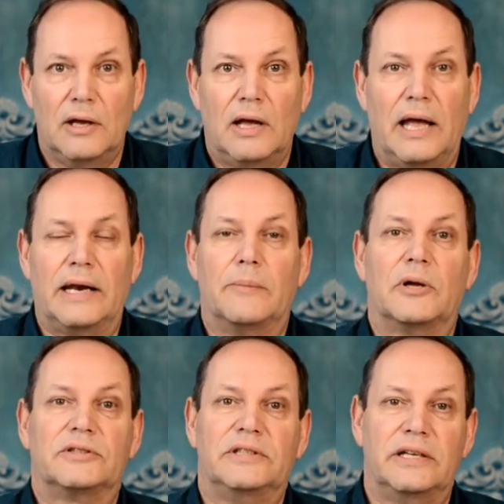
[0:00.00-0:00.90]
and I'm
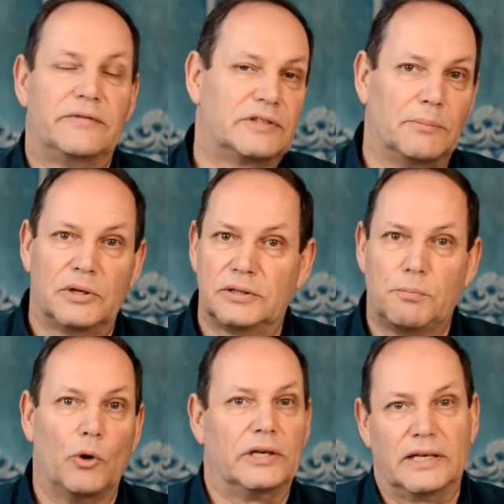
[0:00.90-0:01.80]
not seeing if somebody's
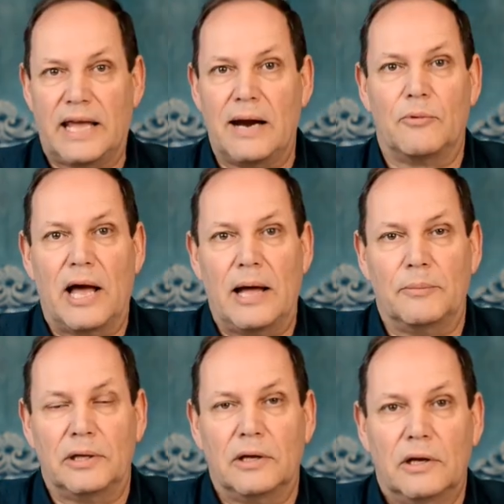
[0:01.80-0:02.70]
pointing the camera at
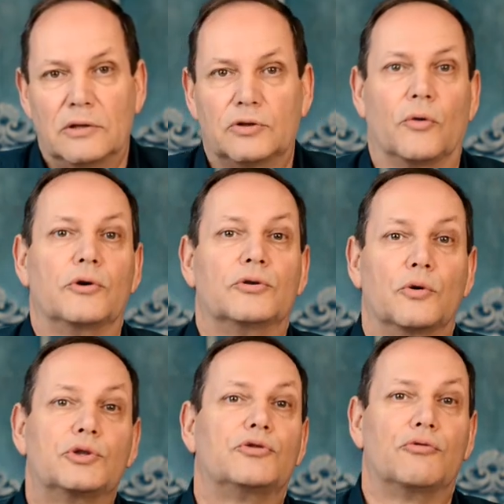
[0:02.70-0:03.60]
me. So there's
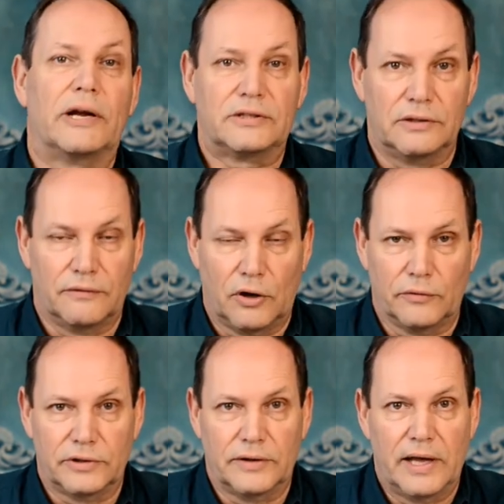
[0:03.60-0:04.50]
no stress
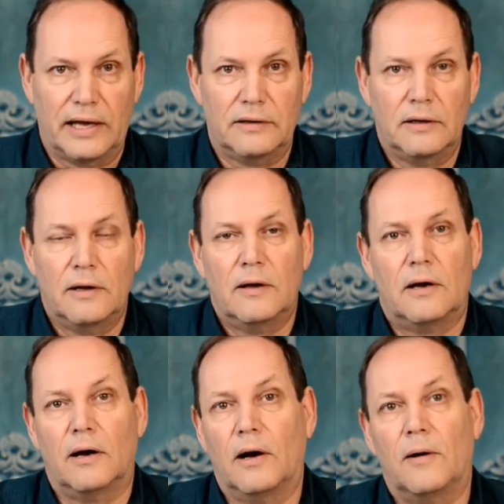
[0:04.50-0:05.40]
involved in that.
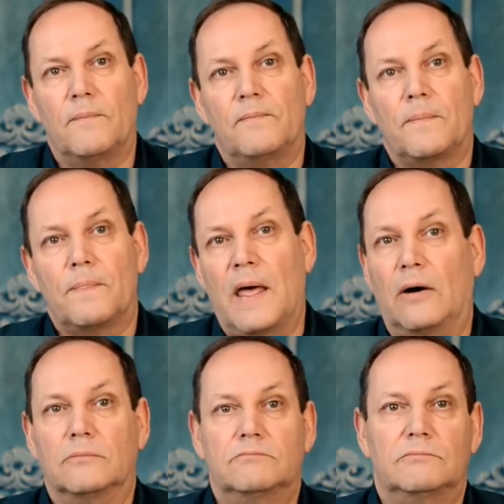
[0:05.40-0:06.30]

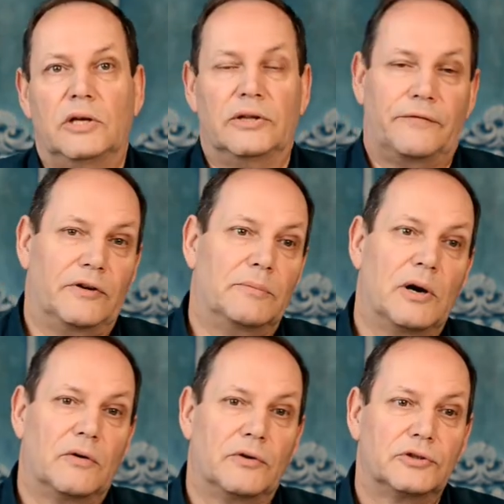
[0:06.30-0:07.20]
Now, in the
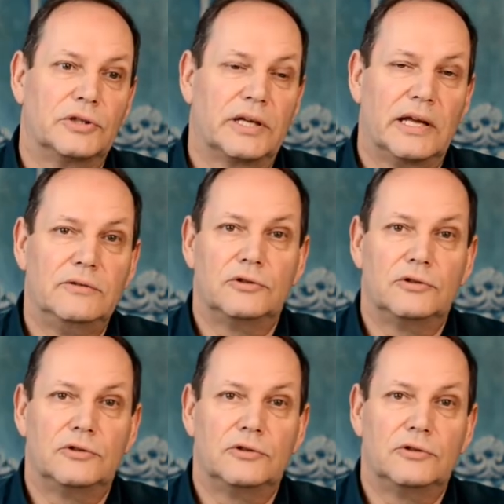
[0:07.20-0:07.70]
female version again,